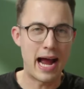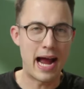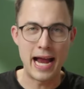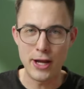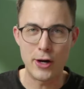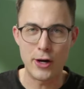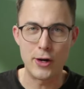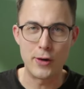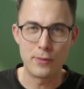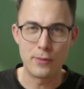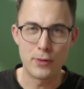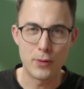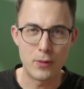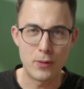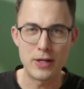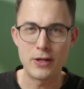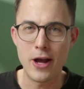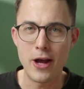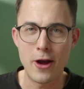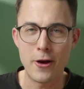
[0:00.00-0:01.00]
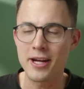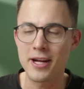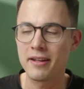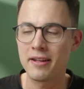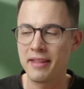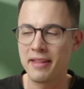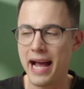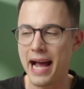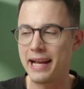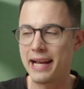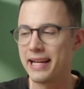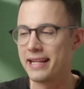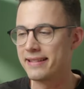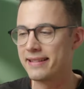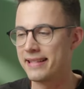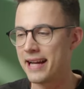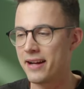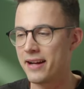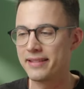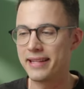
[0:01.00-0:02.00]
I know when you hear that, it
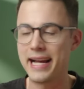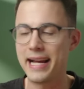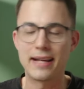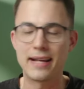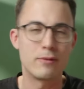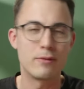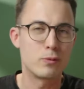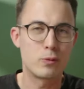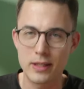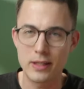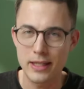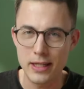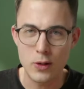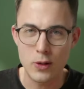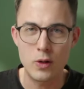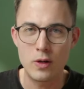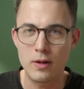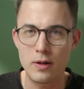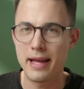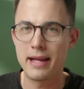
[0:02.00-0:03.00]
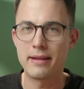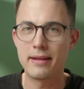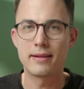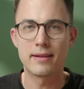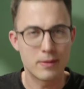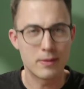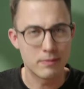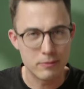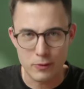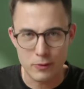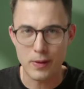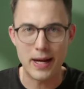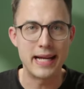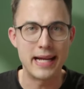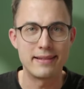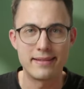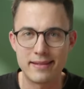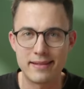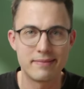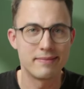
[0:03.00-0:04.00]
sounds like really cool and
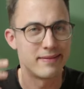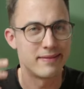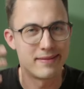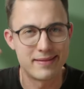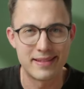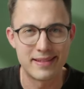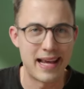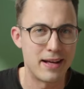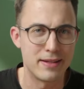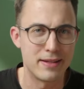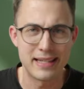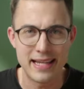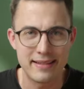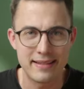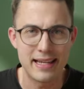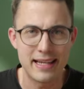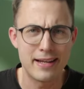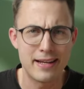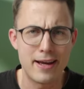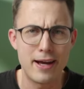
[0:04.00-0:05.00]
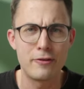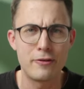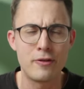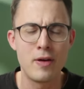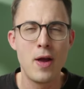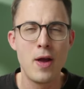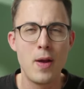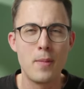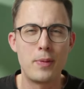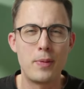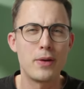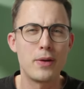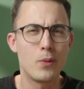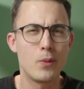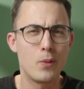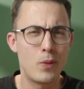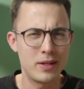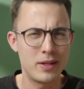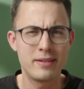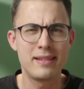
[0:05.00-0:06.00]
great, sounds easy enough,
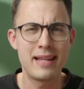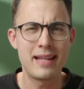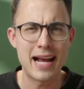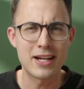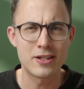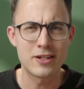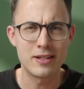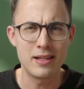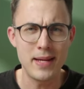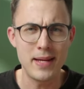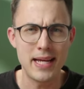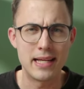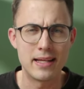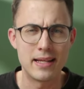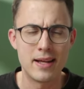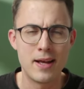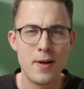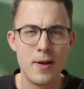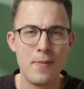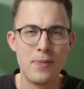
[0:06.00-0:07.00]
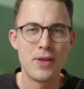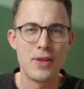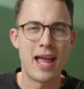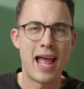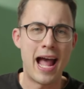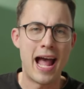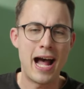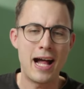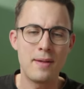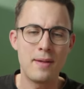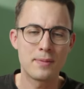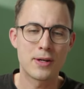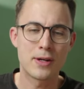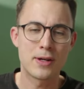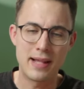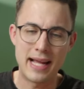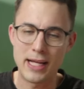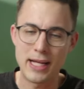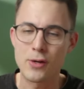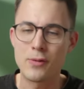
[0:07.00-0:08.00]
but what does it actually mean?
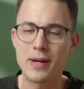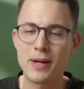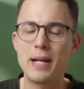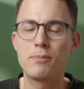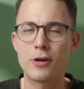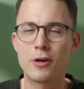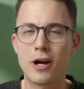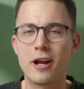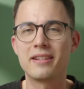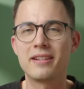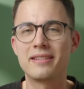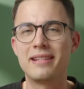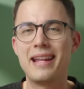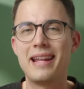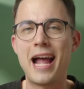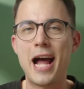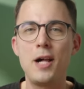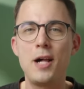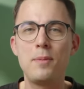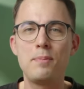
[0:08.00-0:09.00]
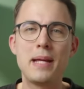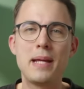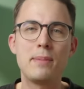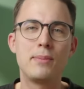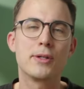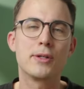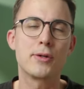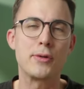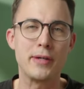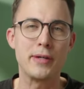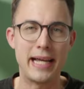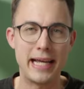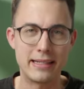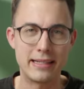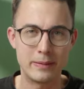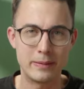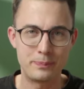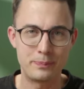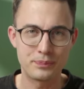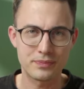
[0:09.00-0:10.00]
Help, like create products that help people
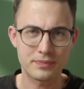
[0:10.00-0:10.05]
create.